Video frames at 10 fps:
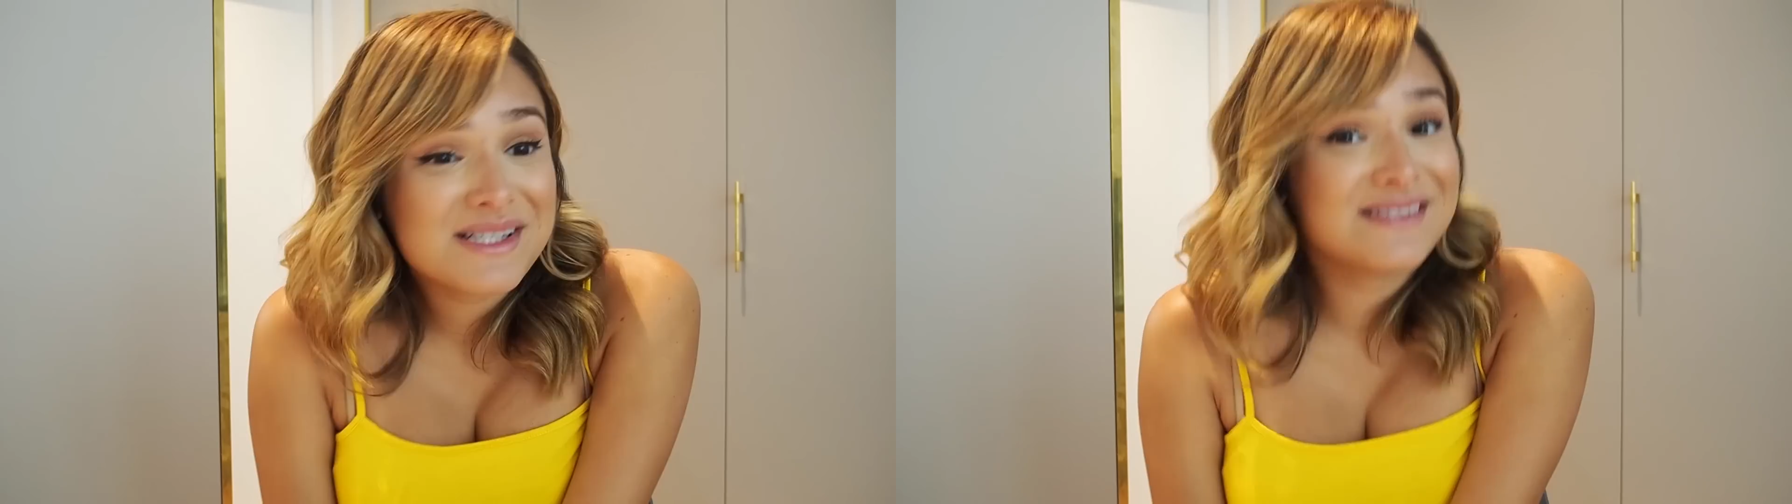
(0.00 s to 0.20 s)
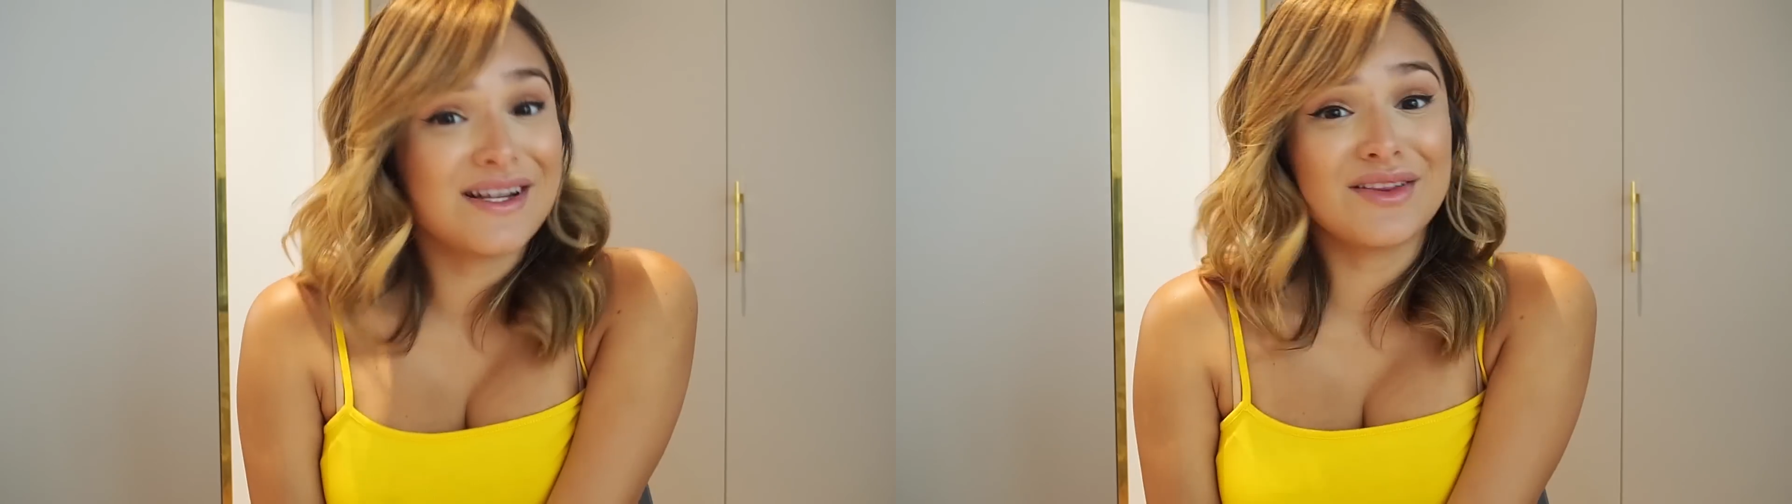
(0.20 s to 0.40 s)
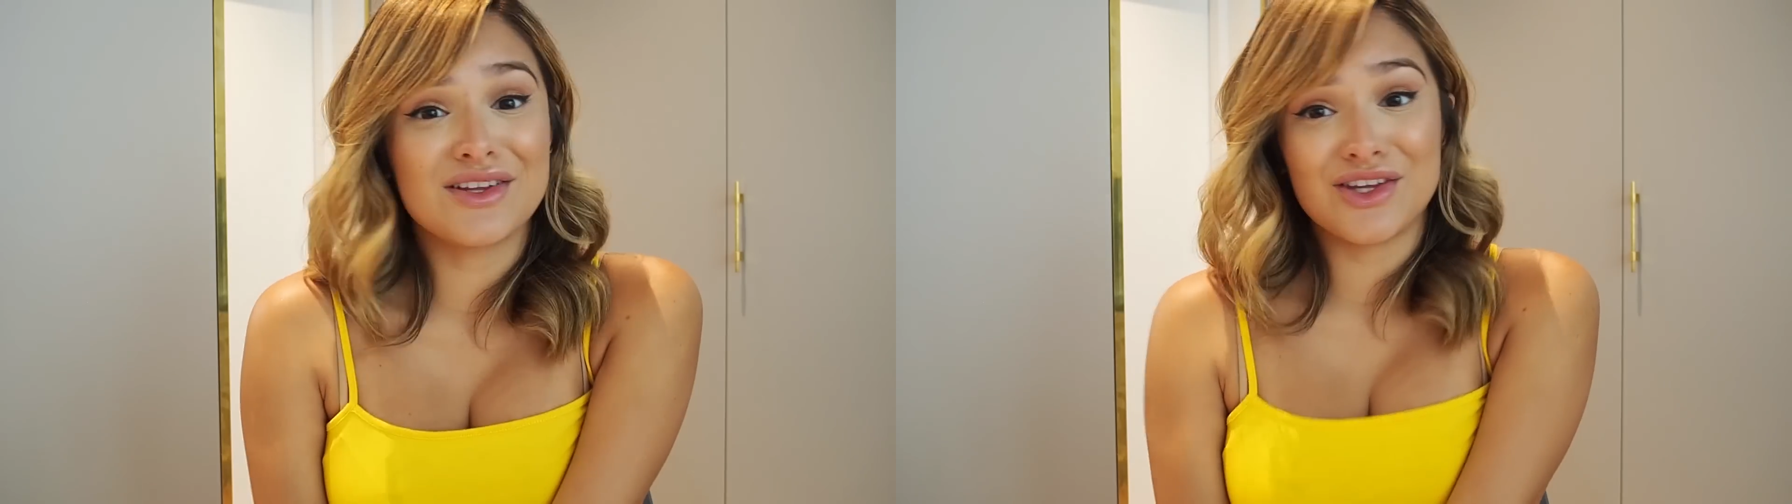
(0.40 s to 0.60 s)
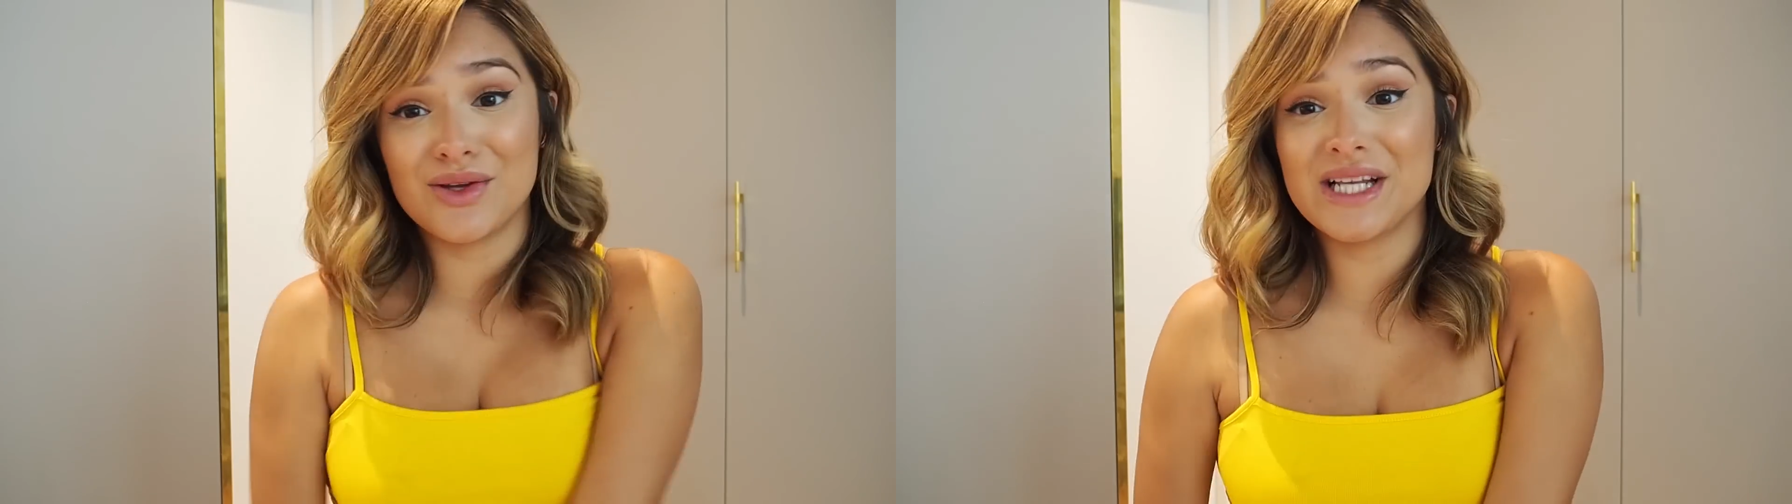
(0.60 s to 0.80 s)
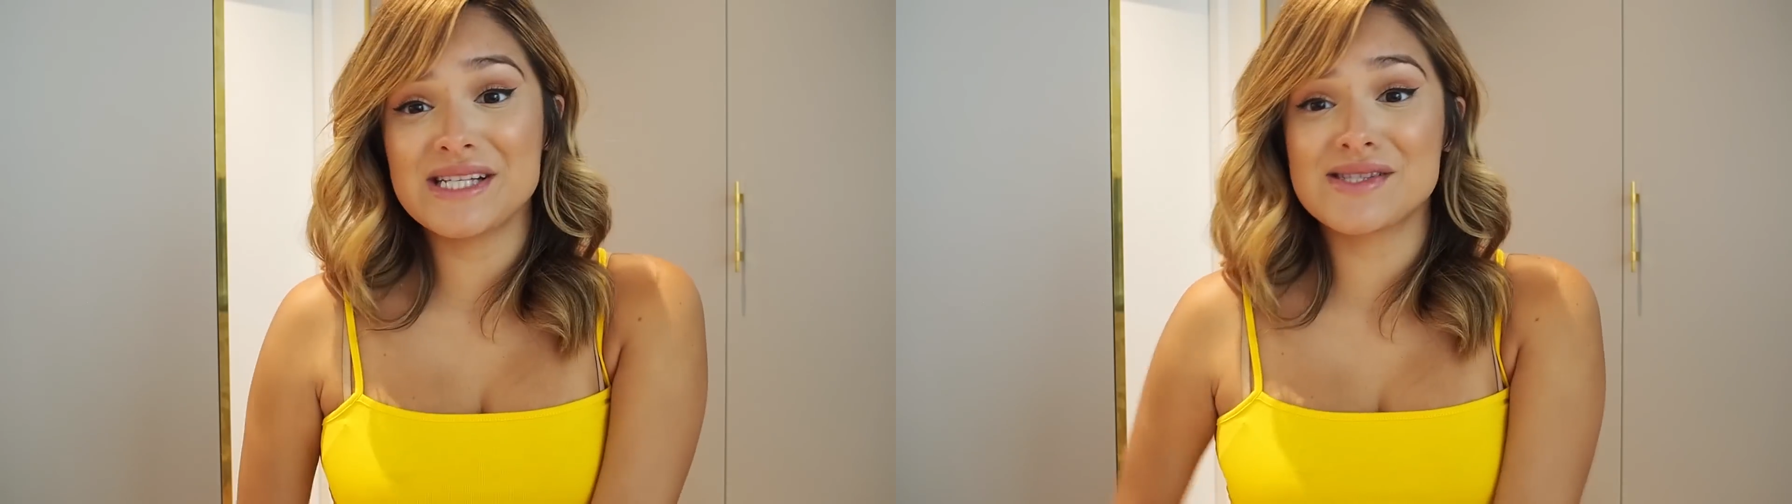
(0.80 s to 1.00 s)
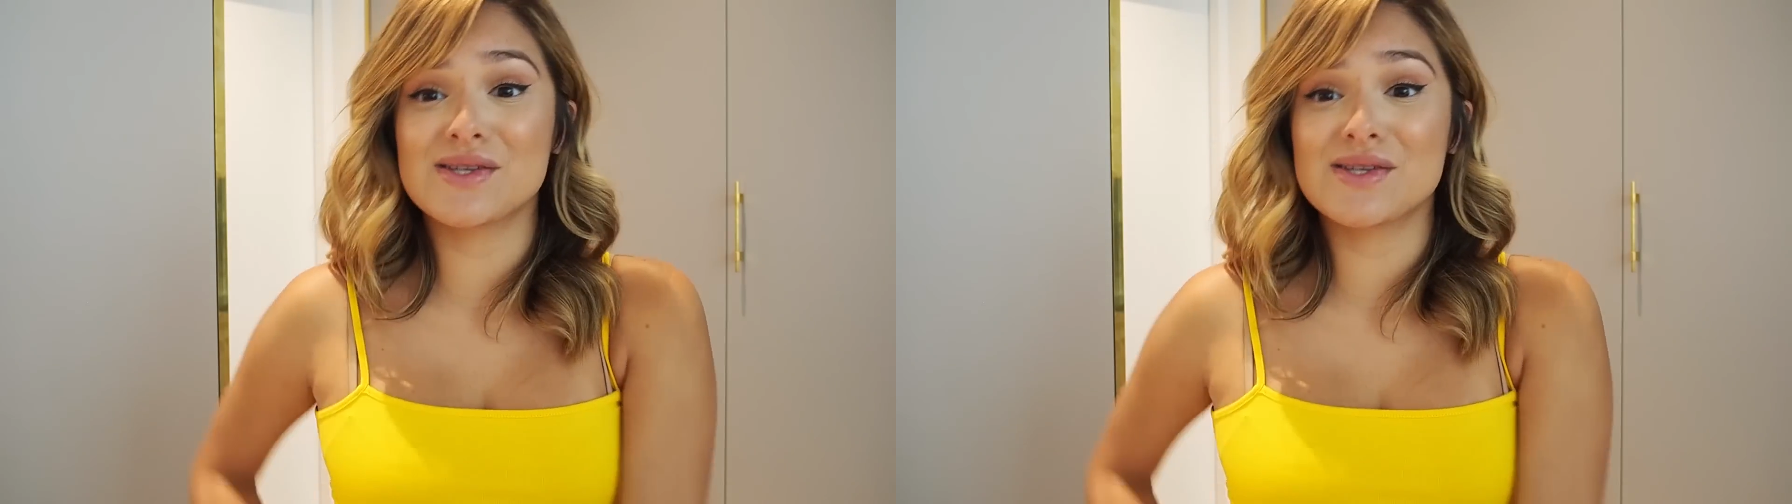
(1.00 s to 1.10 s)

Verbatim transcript: it's not the cutest.